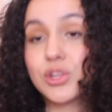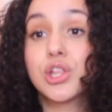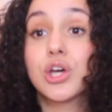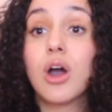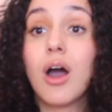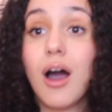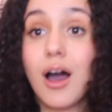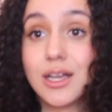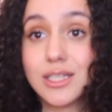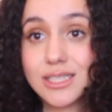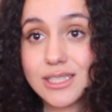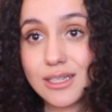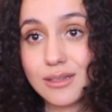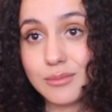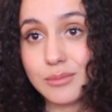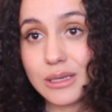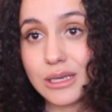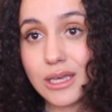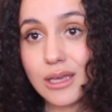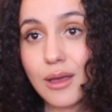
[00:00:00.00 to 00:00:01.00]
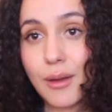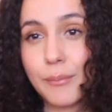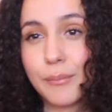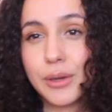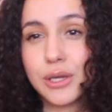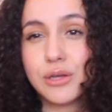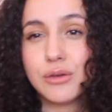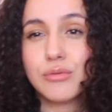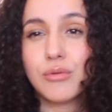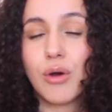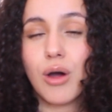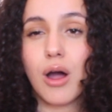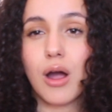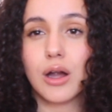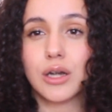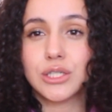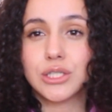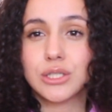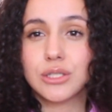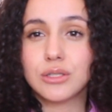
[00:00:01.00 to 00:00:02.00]
the cost can be, but you
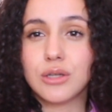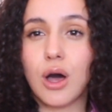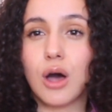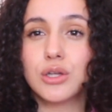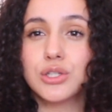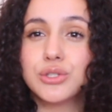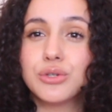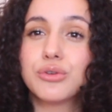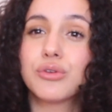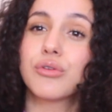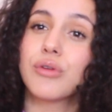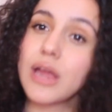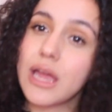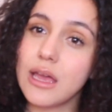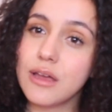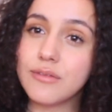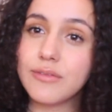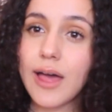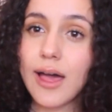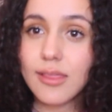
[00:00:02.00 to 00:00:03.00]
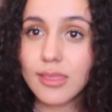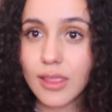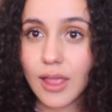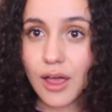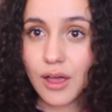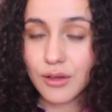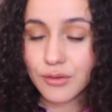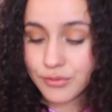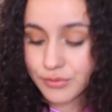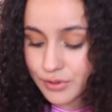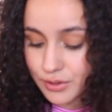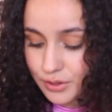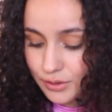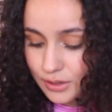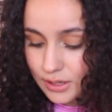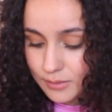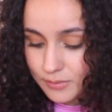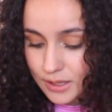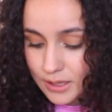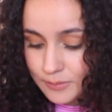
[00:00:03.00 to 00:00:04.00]
are also crave that love, you know
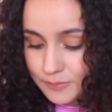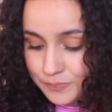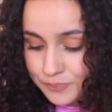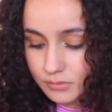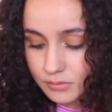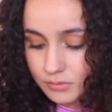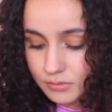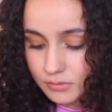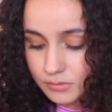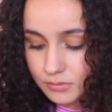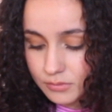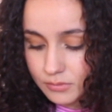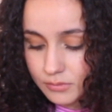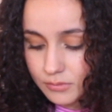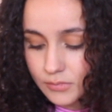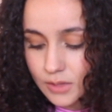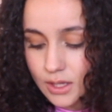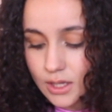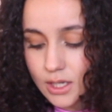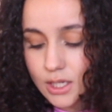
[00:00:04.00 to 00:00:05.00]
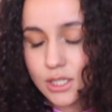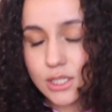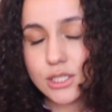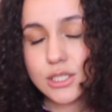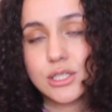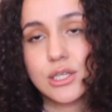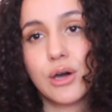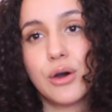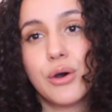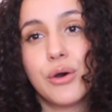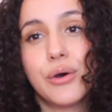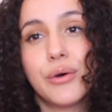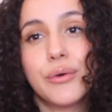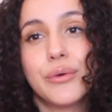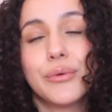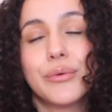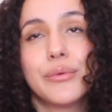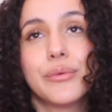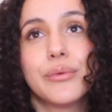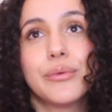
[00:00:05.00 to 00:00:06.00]
what I mean?
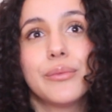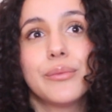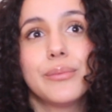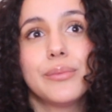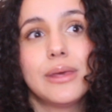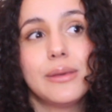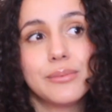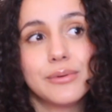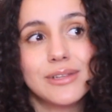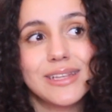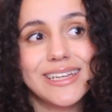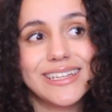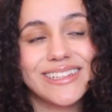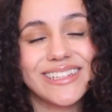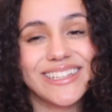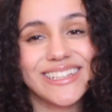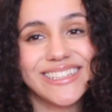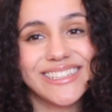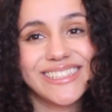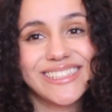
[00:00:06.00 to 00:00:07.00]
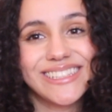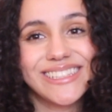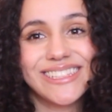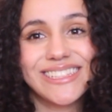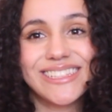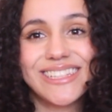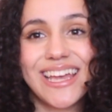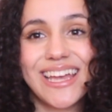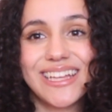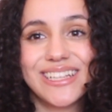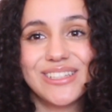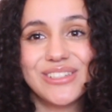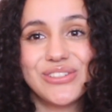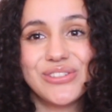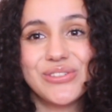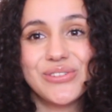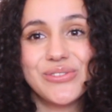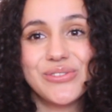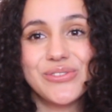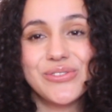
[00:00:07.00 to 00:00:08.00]
So people like this tend
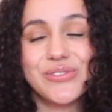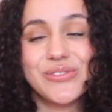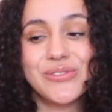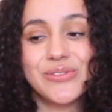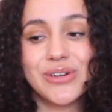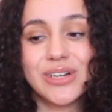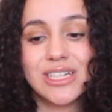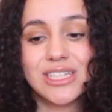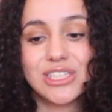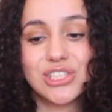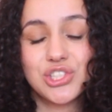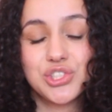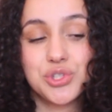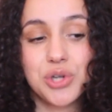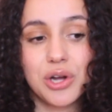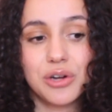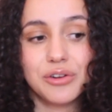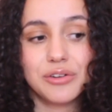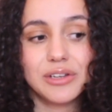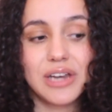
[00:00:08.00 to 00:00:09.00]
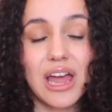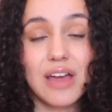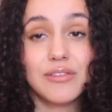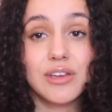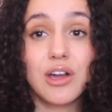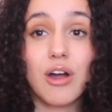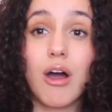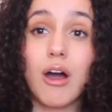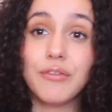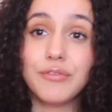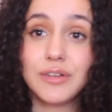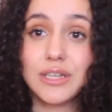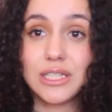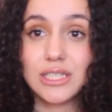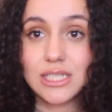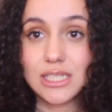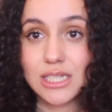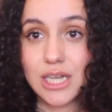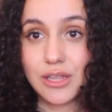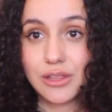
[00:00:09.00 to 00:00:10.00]
to struggle in having
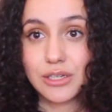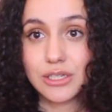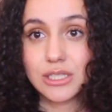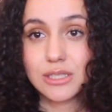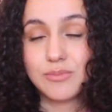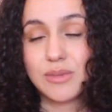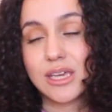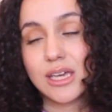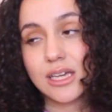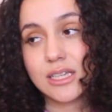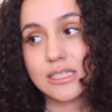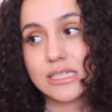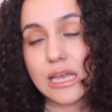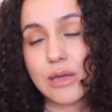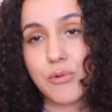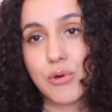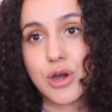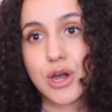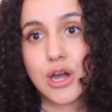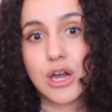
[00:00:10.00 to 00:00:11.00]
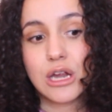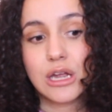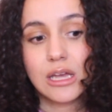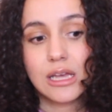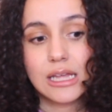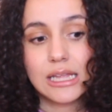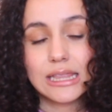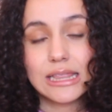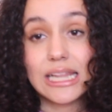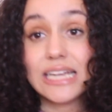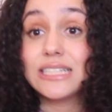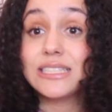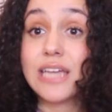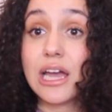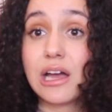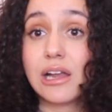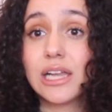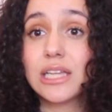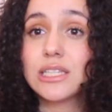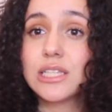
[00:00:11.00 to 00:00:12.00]
confidence in others because they were let
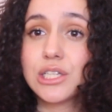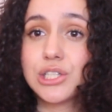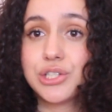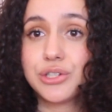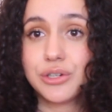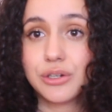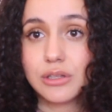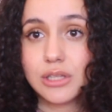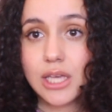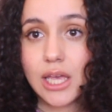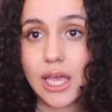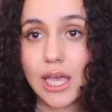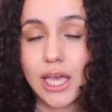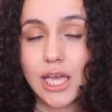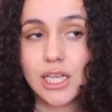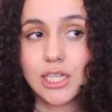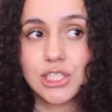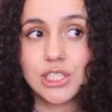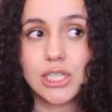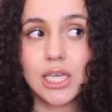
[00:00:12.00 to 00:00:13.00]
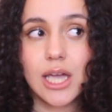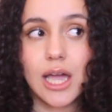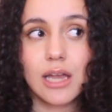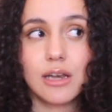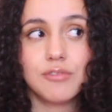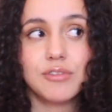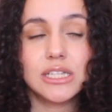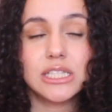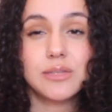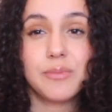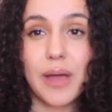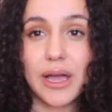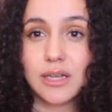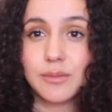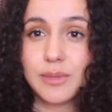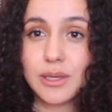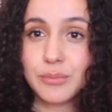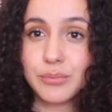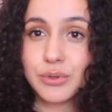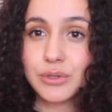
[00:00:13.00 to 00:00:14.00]
down at such an early age. They kind of
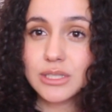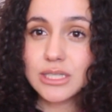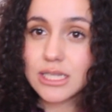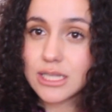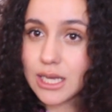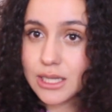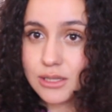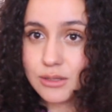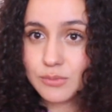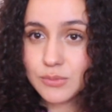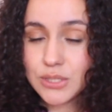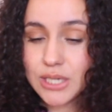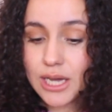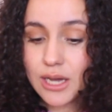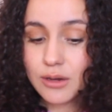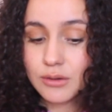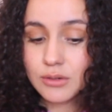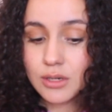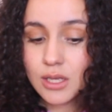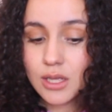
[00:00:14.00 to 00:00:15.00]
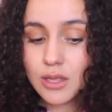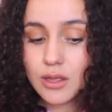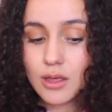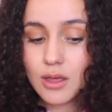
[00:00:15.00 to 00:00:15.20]
expect people to let them down,